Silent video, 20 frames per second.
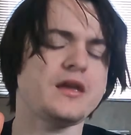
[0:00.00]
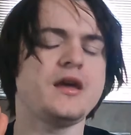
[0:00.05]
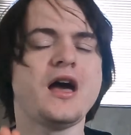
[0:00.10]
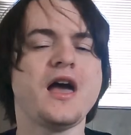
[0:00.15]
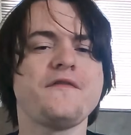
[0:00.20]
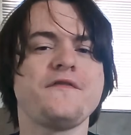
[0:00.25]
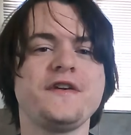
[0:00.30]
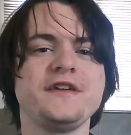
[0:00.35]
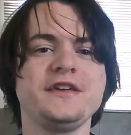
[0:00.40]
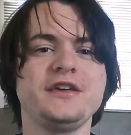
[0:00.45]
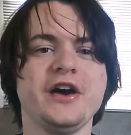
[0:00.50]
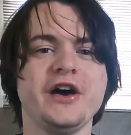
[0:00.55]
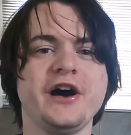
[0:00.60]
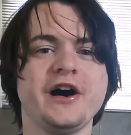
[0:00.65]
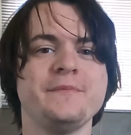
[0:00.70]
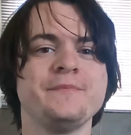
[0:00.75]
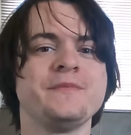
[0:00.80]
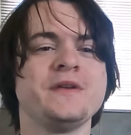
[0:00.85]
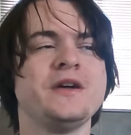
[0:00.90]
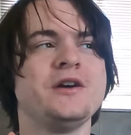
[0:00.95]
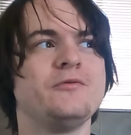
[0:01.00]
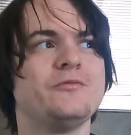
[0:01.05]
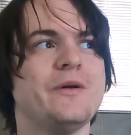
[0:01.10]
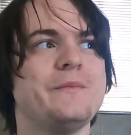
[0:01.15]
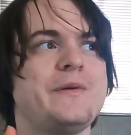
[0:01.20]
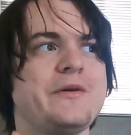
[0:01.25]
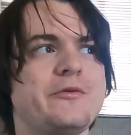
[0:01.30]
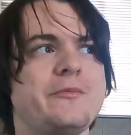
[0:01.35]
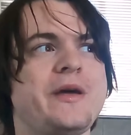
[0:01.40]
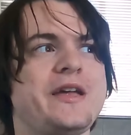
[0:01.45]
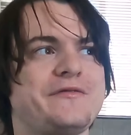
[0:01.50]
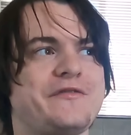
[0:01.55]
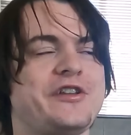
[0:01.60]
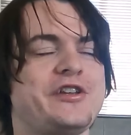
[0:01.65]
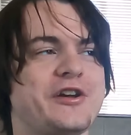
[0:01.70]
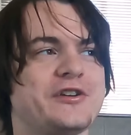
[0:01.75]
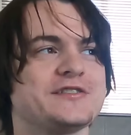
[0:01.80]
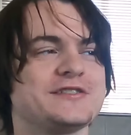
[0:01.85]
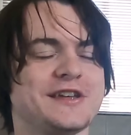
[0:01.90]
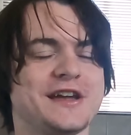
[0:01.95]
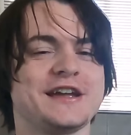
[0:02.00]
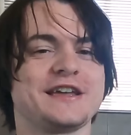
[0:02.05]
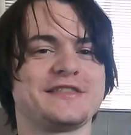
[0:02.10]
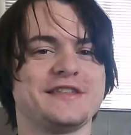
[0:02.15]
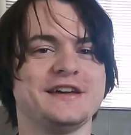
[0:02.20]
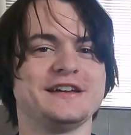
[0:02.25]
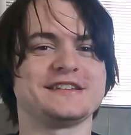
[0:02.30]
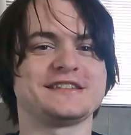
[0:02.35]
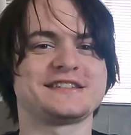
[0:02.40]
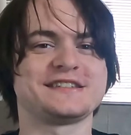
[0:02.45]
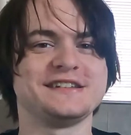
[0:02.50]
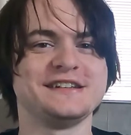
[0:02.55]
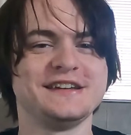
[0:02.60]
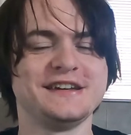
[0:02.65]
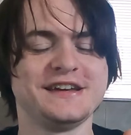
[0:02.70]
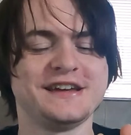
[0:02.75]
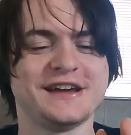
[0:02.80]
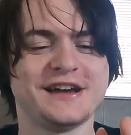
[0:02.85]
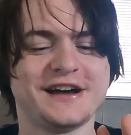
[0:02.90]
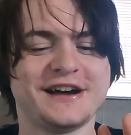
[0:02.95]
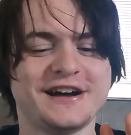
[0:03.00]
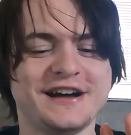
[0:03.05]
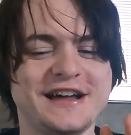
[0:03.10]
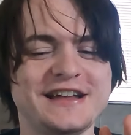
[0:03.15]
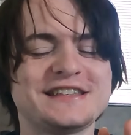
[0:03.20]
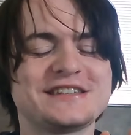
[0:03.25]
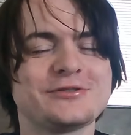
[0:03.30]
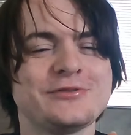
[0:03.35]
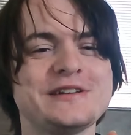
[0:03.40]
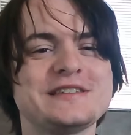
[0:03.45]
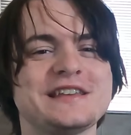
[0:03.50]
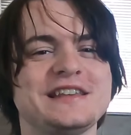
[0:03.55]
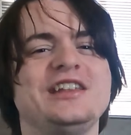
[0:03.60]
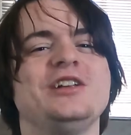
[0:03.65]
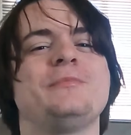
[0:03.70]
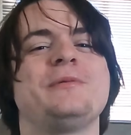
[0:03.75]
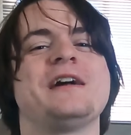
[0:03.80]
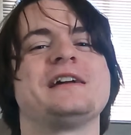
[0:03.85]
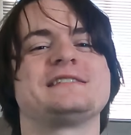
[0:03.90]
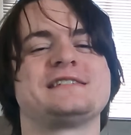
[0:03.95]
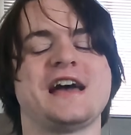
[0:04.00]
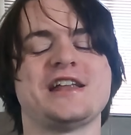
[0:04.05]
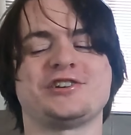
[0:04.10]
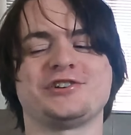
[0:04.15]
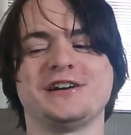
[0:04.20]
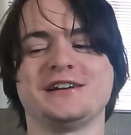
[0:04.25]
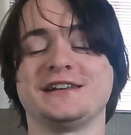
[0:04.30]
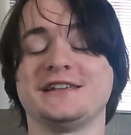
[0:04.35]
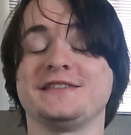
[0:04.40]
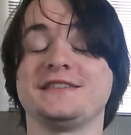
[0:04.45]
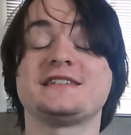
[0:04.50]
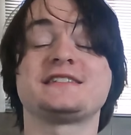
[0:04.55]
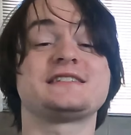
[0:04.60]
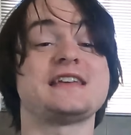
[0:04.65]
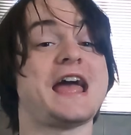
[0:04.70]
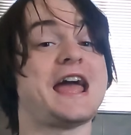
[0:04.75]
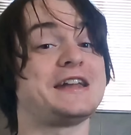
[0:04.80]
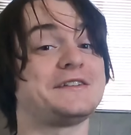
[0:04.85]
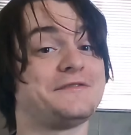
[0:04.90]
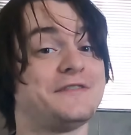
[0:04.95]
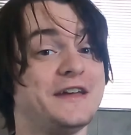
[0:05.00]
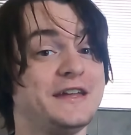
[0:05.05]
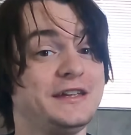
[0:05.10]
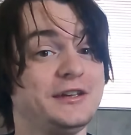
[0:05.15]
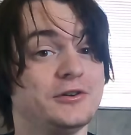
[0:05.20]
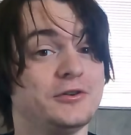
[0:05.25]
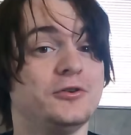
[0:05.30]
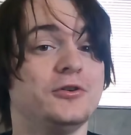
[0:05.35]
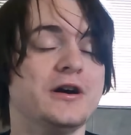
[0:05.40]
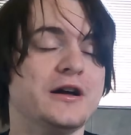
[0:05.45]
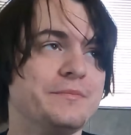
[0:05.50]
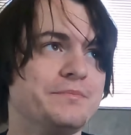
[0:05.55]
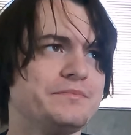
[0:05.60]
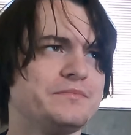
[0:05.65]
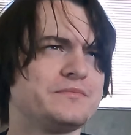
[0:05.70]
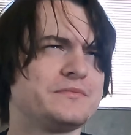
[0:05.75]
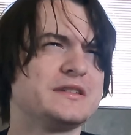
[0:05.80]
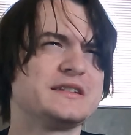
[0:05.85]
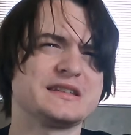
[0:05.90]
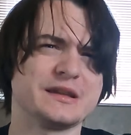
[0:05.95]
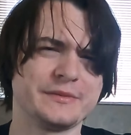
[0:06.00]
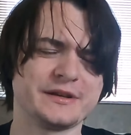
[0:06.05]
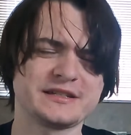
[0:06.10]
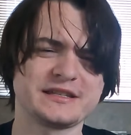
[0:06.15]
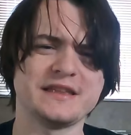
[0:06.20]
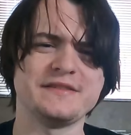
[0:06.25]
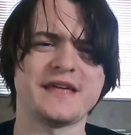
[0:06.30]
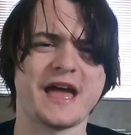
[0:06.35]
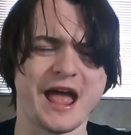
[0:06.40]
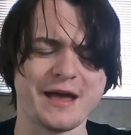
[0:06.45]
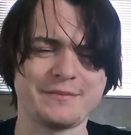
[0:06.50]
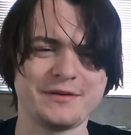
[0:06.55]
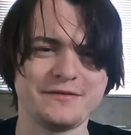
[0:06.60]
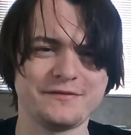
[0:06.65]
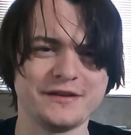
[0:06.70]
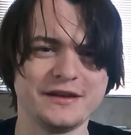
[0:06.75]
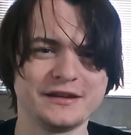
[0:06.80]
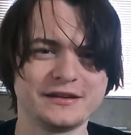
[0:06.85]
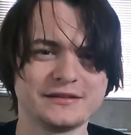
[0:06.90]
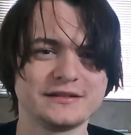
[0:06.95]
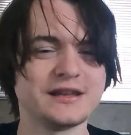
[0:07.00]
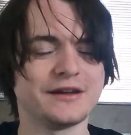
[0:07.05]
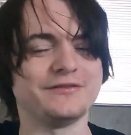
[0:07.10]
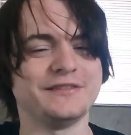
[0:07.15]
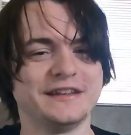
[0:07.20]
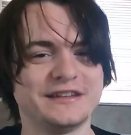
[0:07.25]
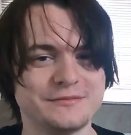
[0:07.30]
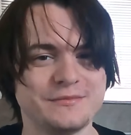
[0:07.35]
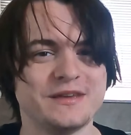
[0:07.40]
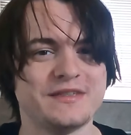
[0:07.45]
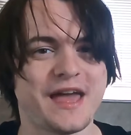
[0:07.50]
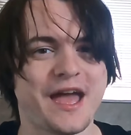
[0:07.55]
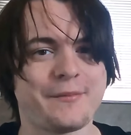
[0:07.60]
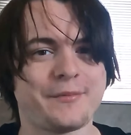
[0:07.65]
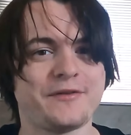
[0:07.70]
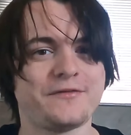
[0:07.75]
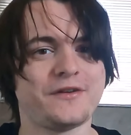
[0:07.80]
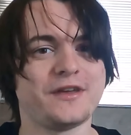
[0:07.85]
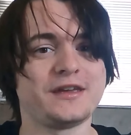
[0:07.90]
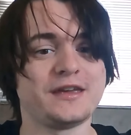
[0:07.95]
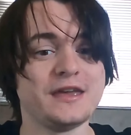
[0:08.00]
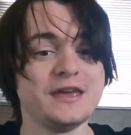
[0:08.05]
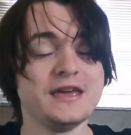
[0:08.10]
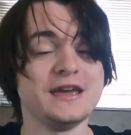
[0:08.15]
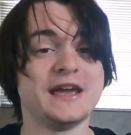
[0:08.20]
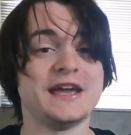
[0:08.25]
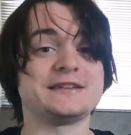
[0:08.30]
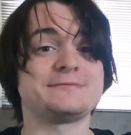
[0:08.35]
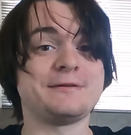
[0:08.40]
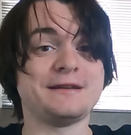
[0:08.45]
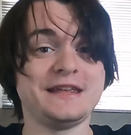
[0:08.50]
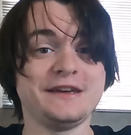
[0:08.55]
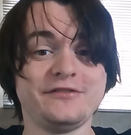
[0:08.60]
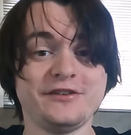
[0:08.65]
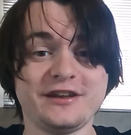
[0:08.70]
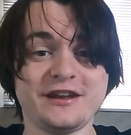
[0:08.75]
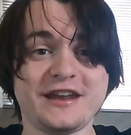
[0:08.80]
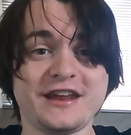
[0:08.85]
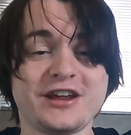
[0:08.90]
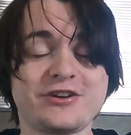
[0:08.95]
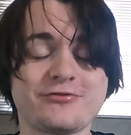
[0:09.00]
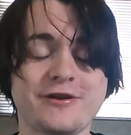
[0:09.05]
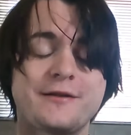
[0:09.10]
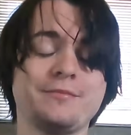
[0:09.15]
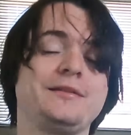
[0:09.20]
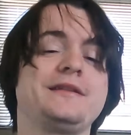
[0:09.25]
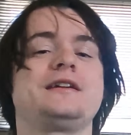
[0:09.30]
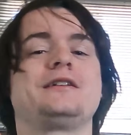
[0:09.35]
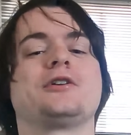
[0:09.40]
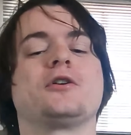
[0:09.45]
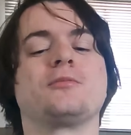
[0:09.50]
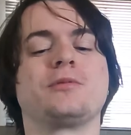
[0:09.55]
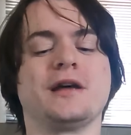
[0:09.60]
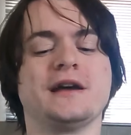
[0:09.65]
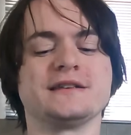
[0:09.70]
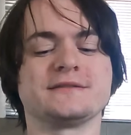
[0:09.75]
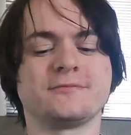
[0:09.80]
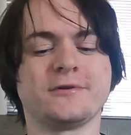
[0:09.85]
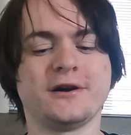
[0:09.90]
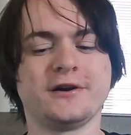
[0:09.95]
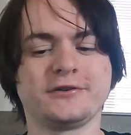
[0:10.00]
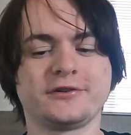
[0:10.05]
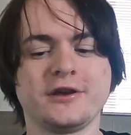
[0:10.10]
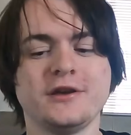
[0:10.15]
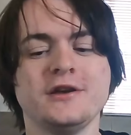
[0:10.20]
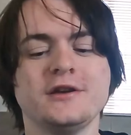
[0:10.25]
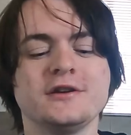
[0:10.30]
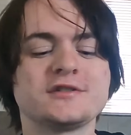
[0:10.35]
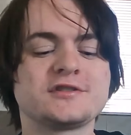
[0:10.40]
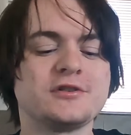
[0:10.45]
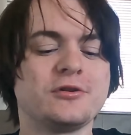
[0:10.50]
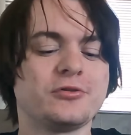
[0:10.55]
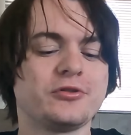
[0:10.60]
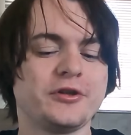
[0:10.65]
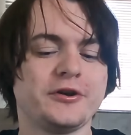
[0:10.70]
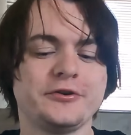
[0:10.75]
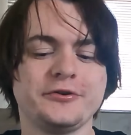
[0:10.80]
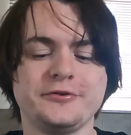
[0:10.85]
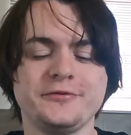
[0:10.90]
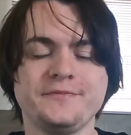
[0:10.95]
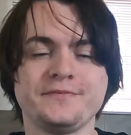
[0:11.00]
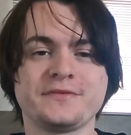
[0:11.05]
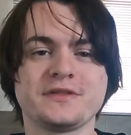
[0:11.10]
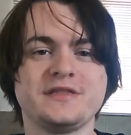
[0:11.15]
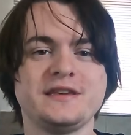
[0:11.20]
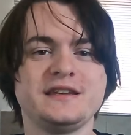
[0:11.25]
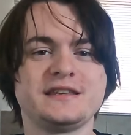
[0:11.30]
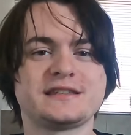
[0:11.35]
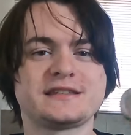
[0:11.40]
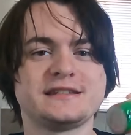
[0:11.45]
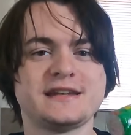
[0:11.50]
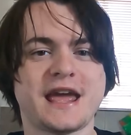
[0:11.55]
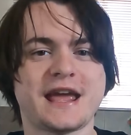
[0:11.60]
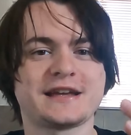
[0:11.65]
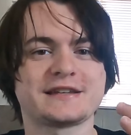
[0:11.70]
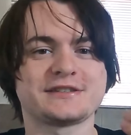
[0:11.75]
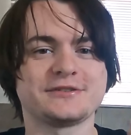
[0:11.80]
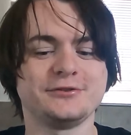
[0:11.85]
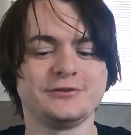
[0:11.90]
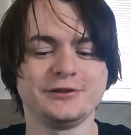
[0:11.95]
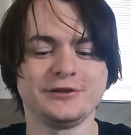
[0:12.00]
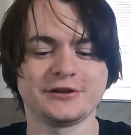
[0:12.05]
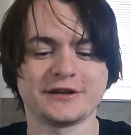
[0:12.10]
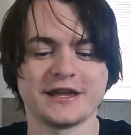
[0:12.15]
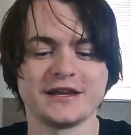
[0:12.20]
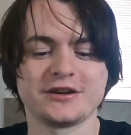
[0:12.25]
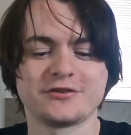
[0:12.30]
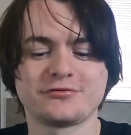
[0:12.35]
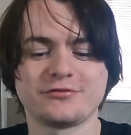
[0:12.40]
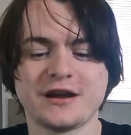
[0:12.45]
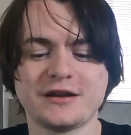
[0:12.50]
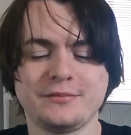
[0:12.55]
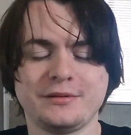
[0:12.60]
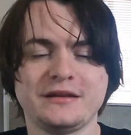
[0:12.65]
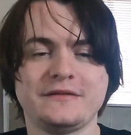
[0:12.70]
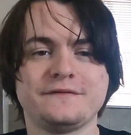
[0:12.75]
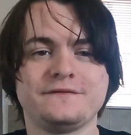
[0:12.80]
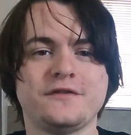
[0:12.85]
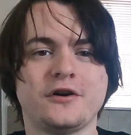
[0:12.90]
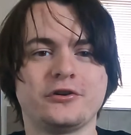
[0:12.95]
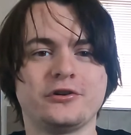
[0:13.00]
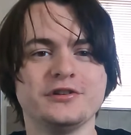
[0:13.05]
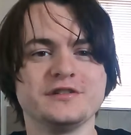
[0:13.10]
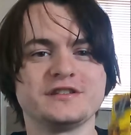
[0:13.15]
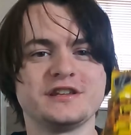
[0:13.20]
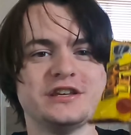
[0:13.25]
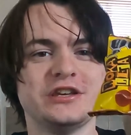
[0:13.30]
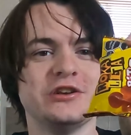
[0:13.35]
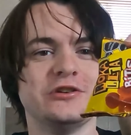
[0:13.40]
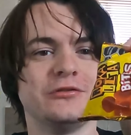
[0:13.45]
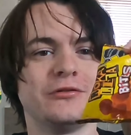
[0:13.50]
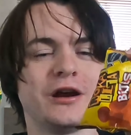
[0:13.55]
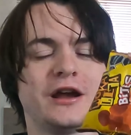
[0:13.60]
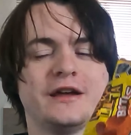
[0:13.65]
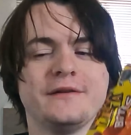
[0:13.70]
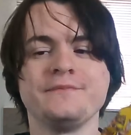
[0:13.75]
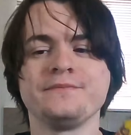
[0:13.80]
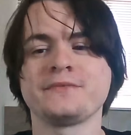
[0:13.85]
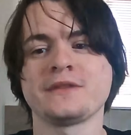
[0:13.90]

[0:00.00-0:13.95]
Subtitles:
I think when people make videos like this, it's always a little bit exaggerated. The sad thing, or to some extent the happy thing, definitely to me the happy thing, is we live in an incredibly globalized world. So although these snacks all look incredibly foreign to you, right?